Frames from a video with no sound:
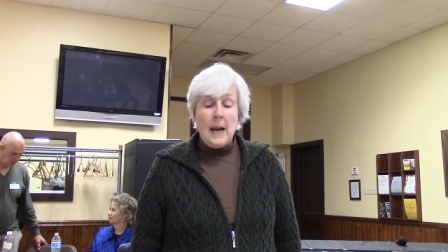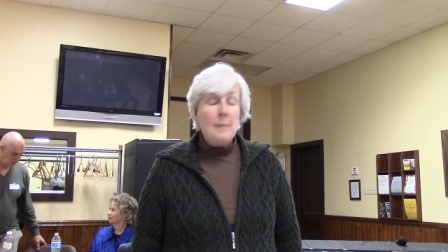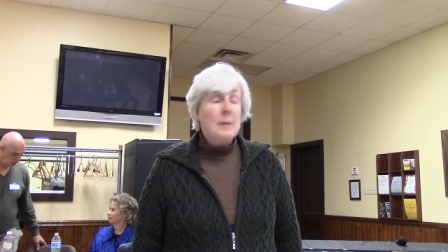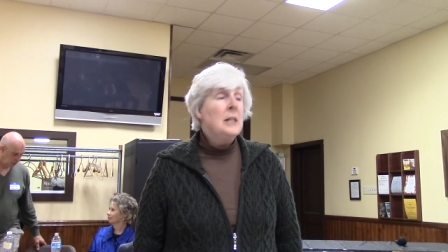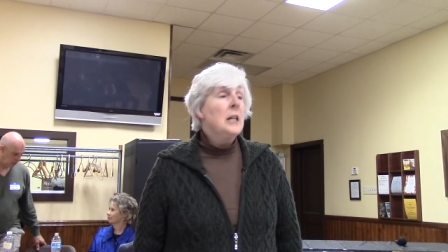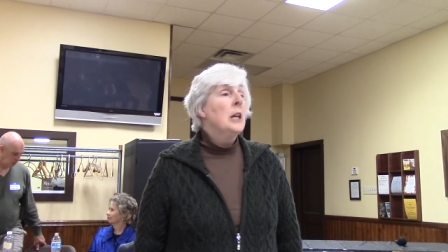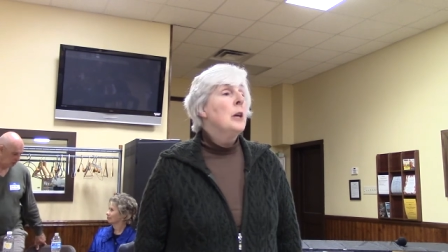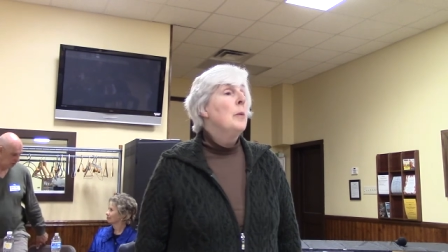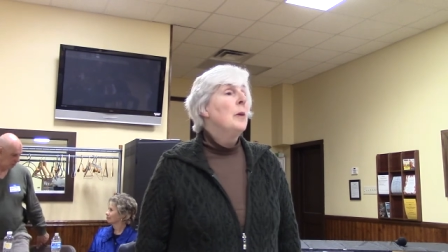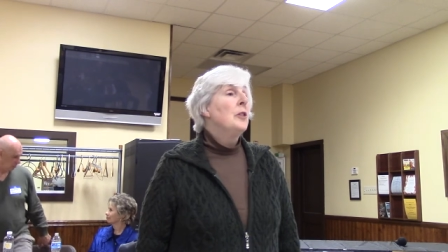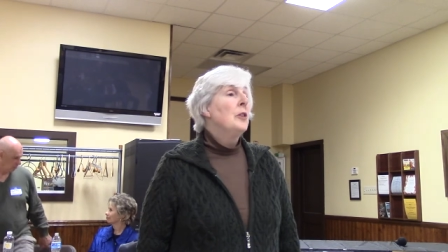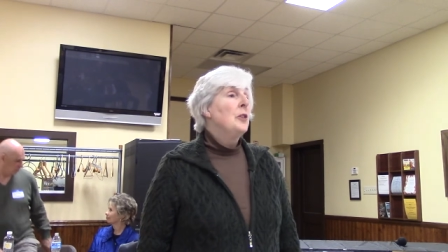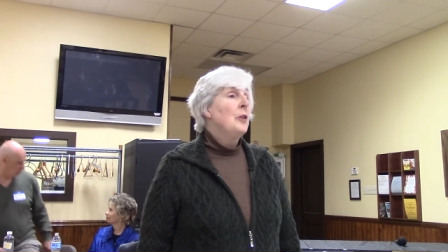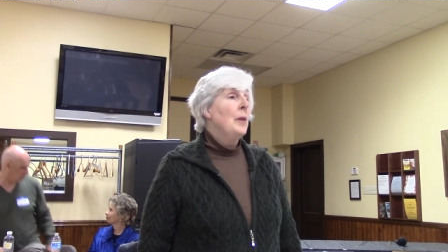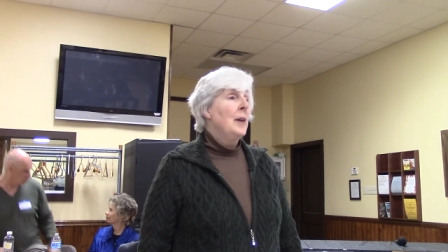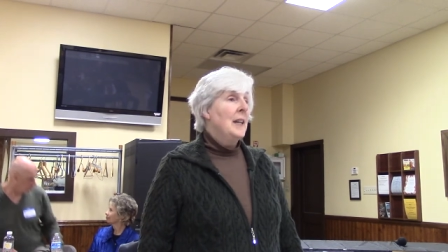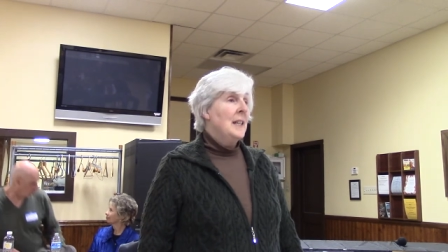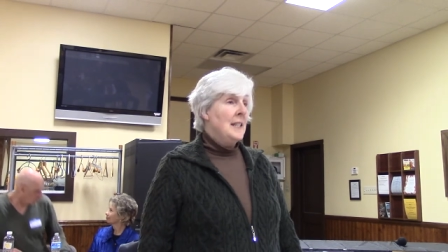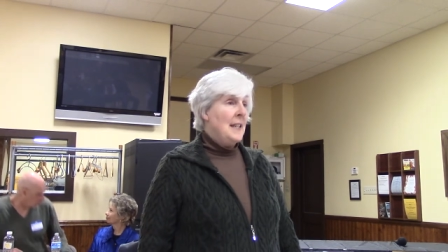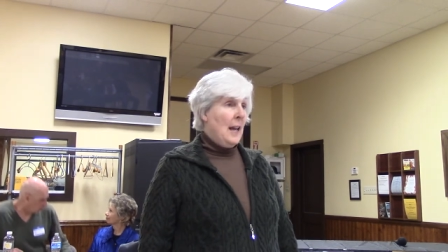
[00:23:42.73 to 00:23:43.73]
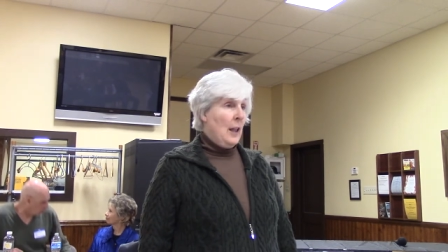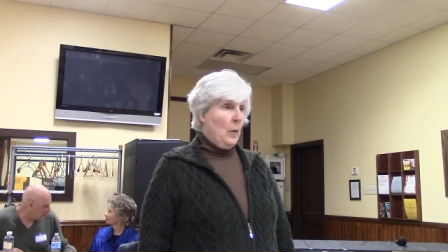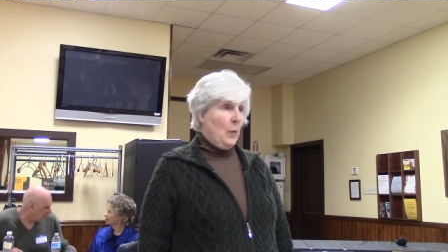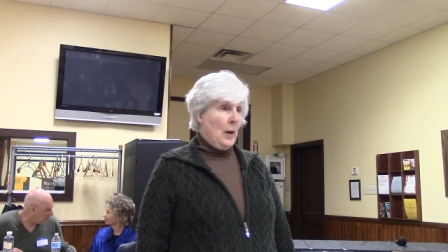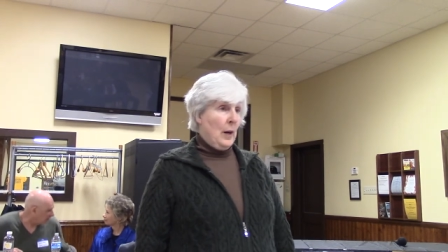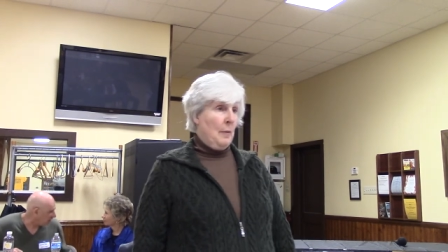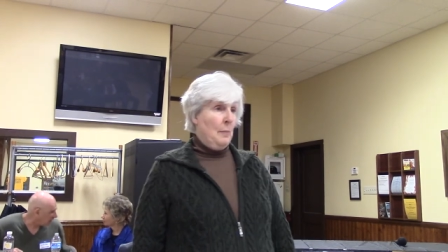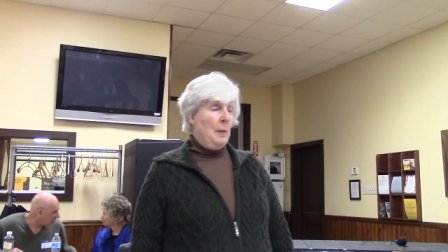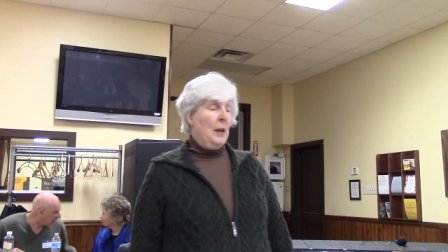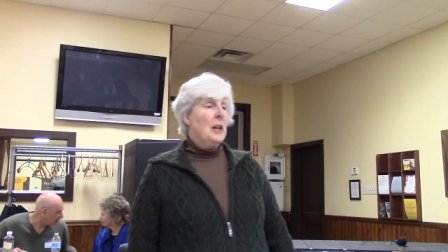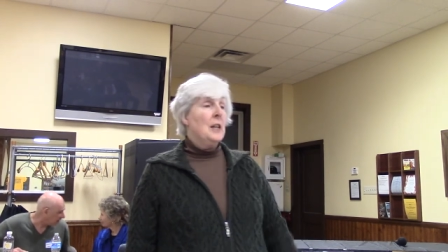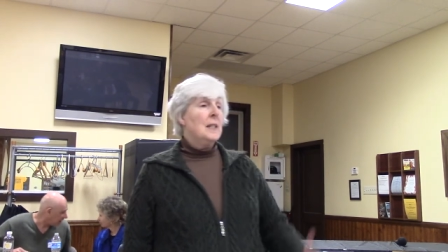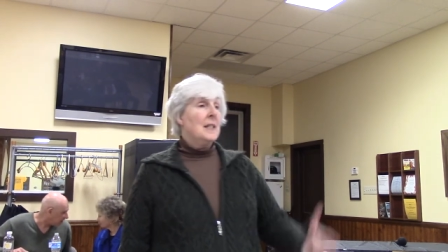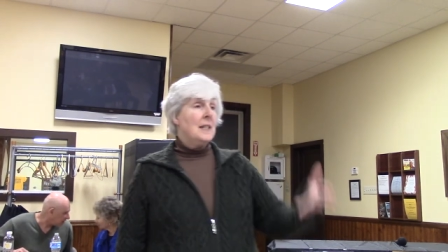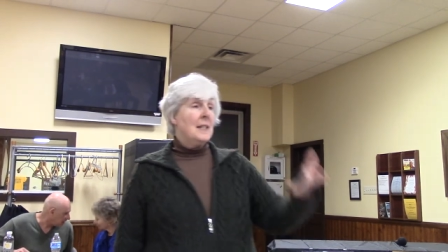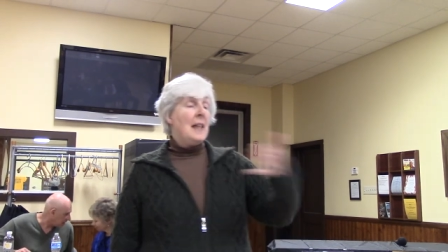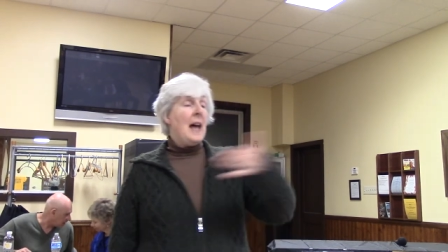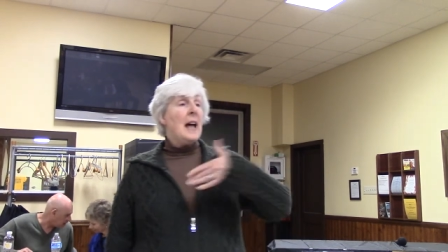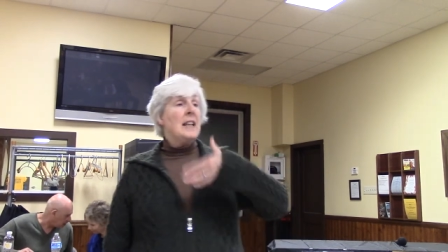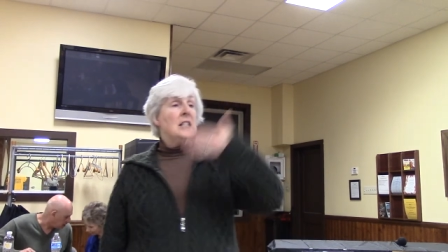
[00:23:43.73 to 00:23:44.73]
Let me tell you what they're doing in Delaware, because
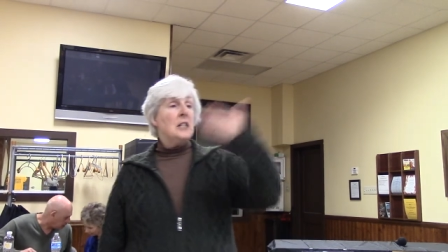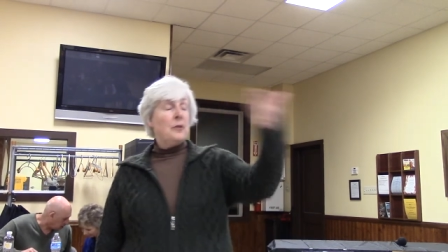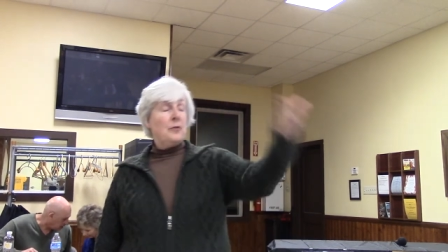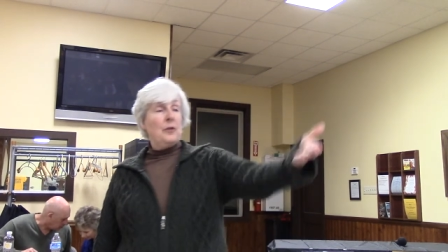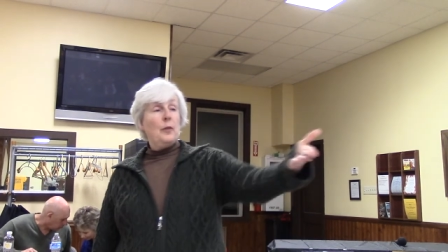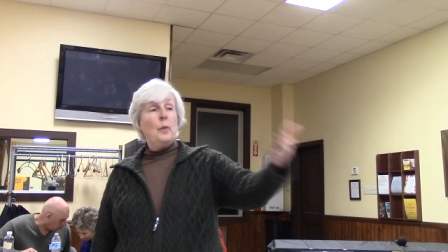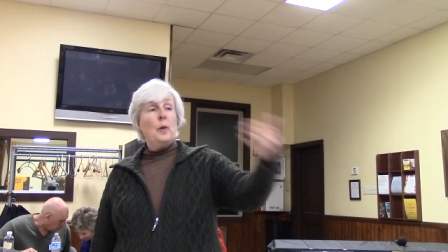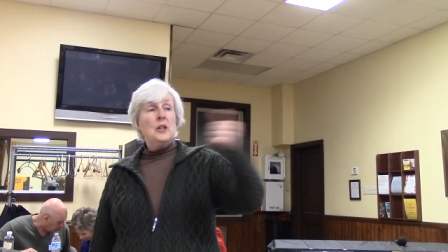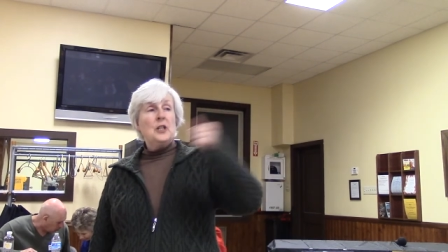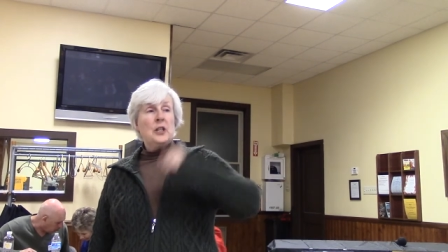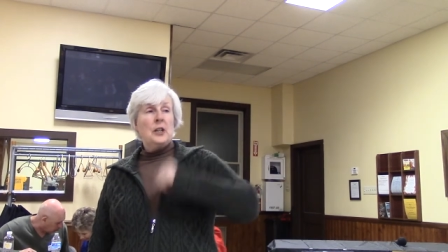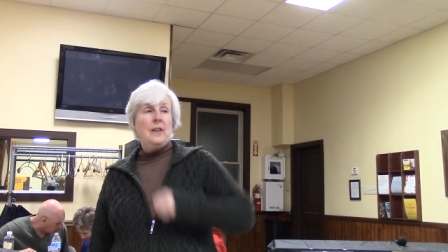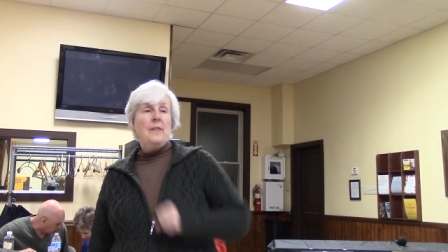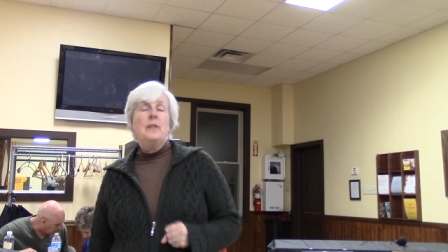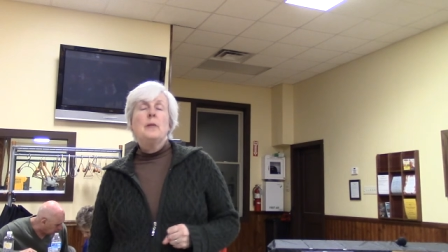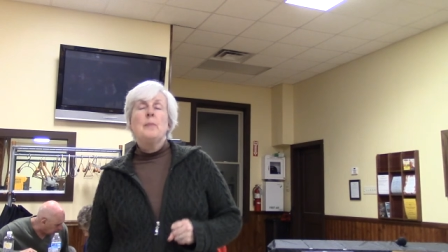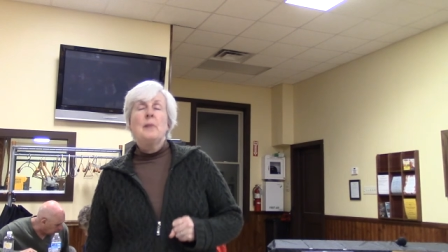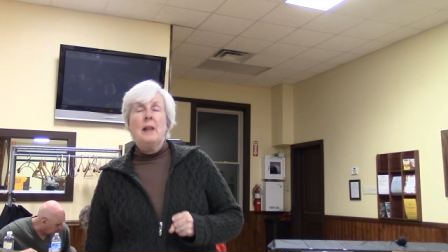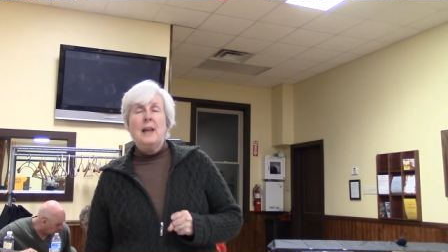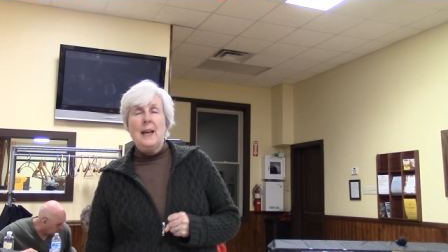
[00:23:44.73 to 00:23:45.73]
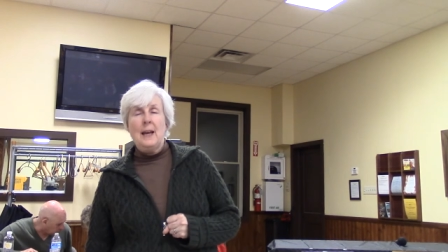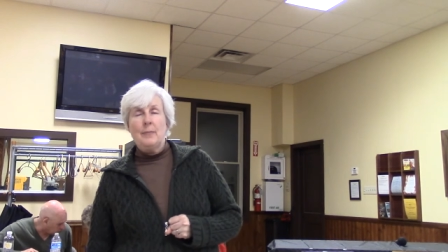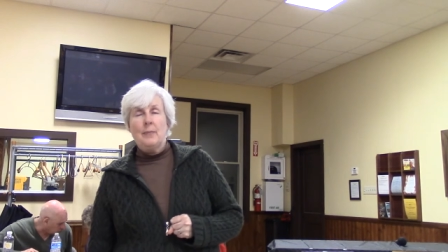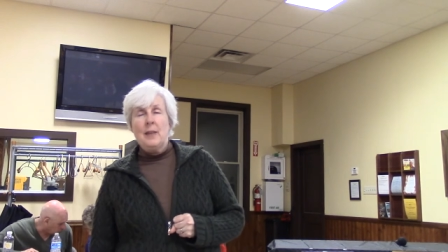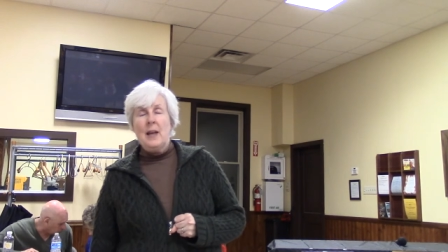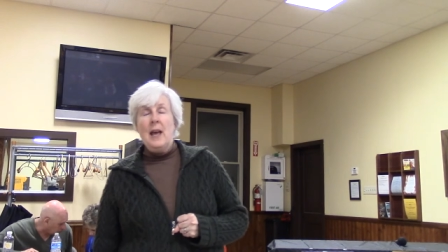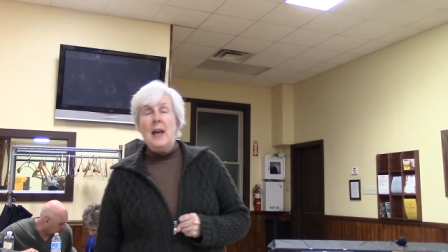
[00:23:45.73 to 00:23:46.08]
that's the fruition of the plan.